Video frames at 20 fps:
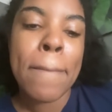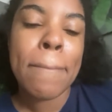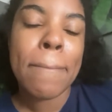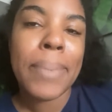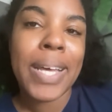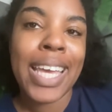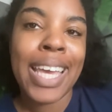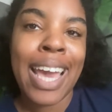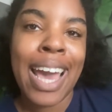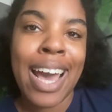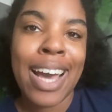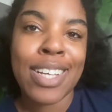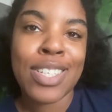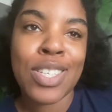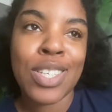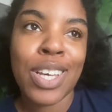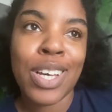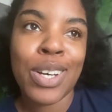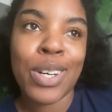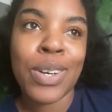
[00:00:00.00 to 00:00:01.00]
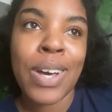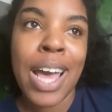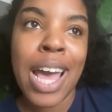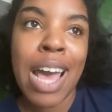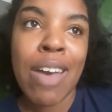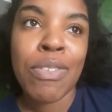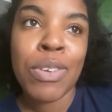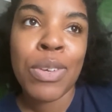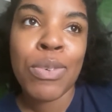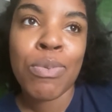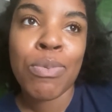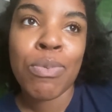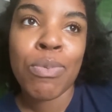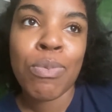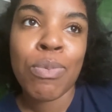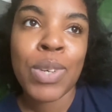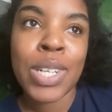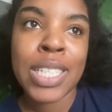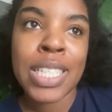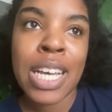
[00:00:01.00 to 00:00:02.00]
But yeah, so haven't
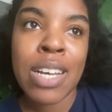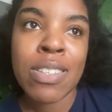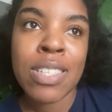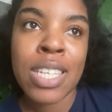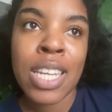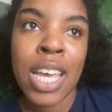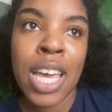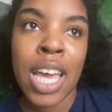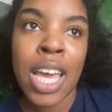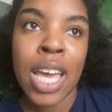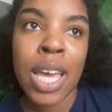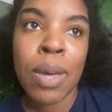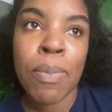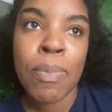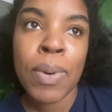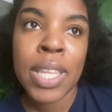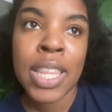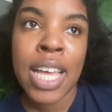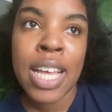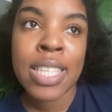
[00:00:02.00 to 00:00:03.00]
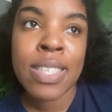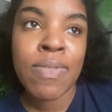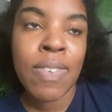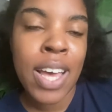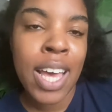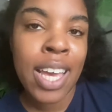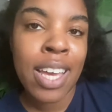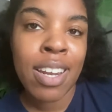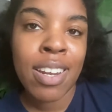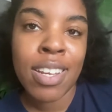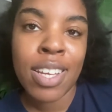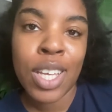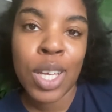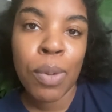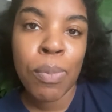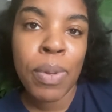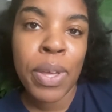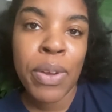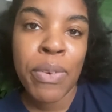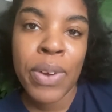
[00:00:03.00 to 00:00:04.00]
worked out today, but that's fine.
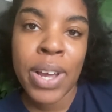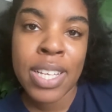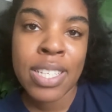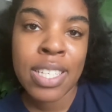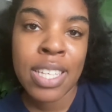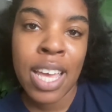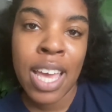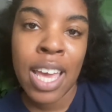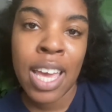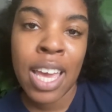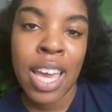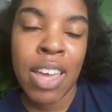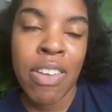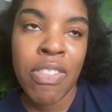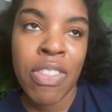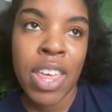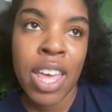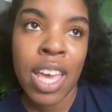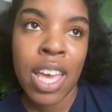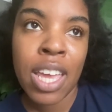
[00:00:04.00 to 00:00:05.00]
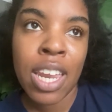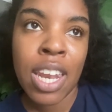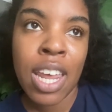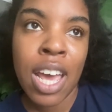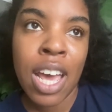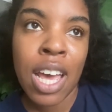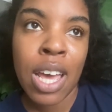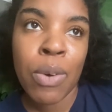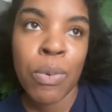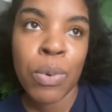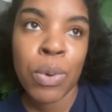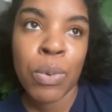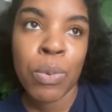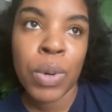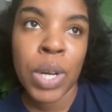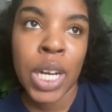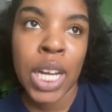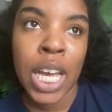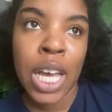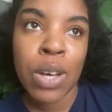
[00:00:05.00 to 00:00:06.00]
It'll be a rest day, and then I will
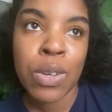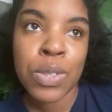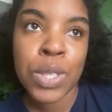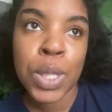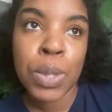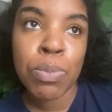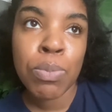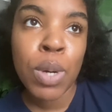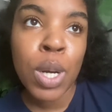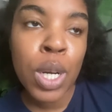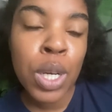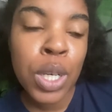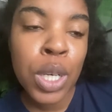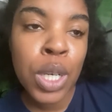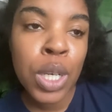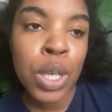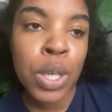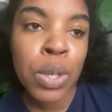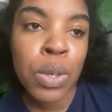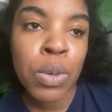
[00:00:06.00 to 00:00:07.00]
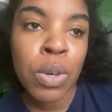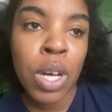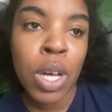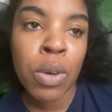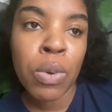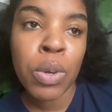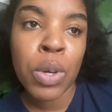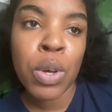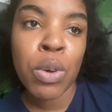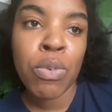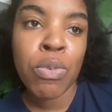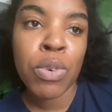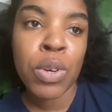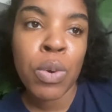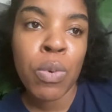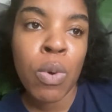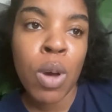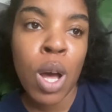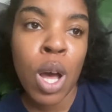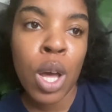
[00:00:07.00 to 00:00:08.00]
work out tomorrow. I will go for
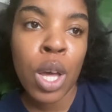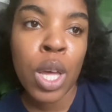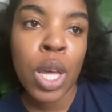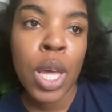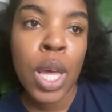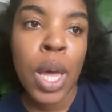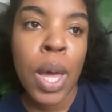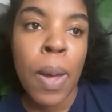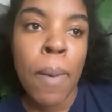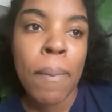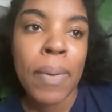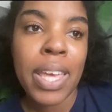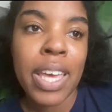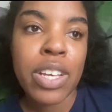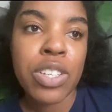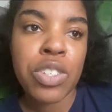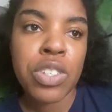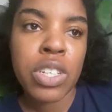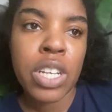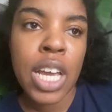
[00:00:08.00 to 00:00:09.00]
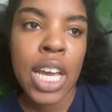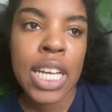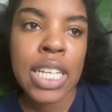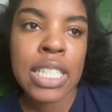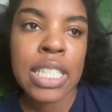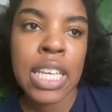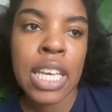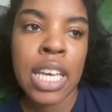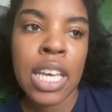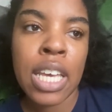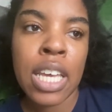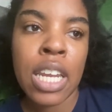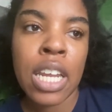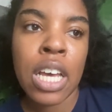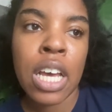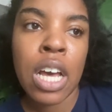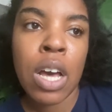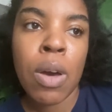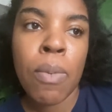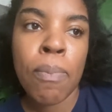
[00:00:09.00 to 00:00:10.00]
a walk. But yesterday I did
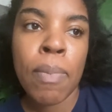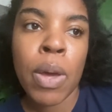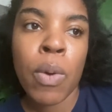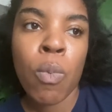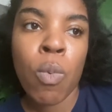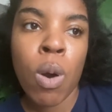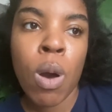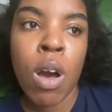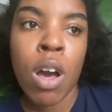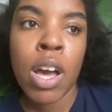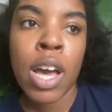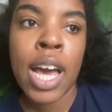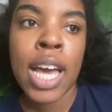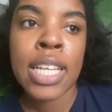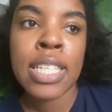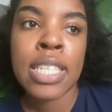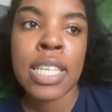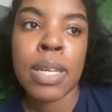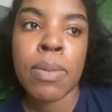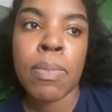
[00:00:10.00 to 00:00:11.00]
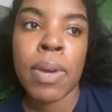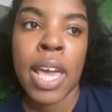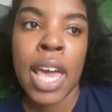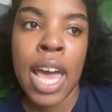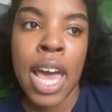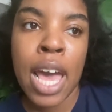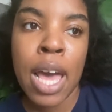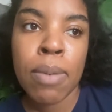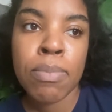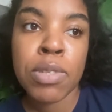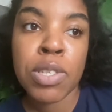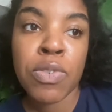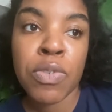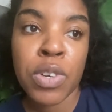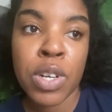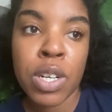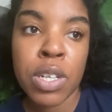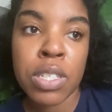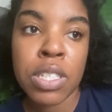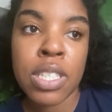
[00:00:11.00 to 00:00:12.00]
my walk. I did my abs
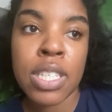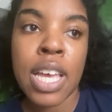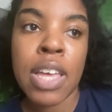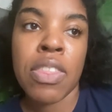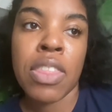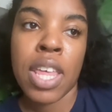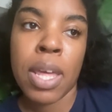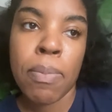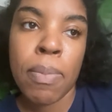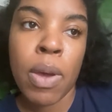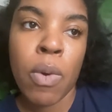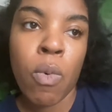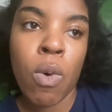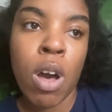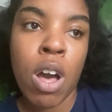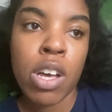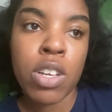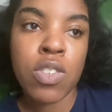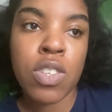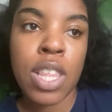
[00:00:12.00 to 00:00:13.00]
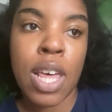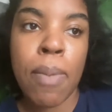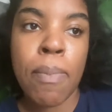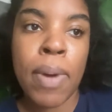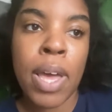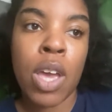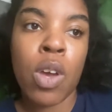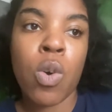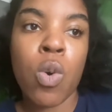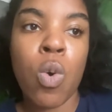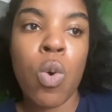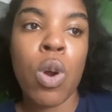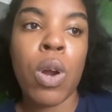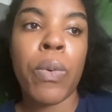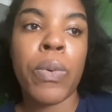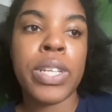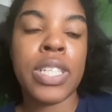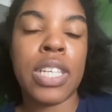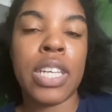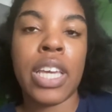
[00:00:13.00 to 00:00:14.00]
first and then my walk so that my core
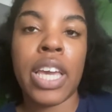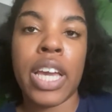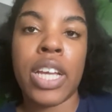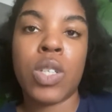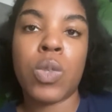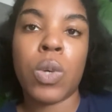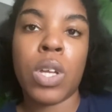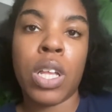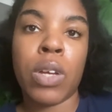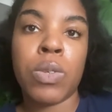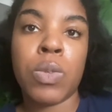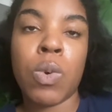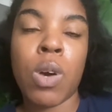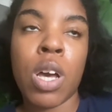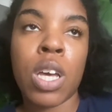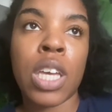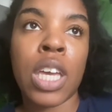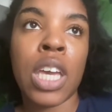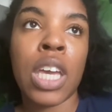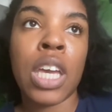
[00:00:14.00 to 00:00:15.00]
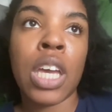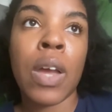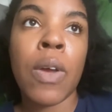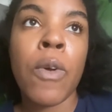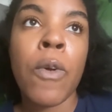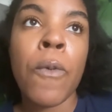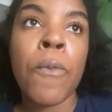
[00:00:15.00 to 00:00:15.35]
was engaged while I was walking.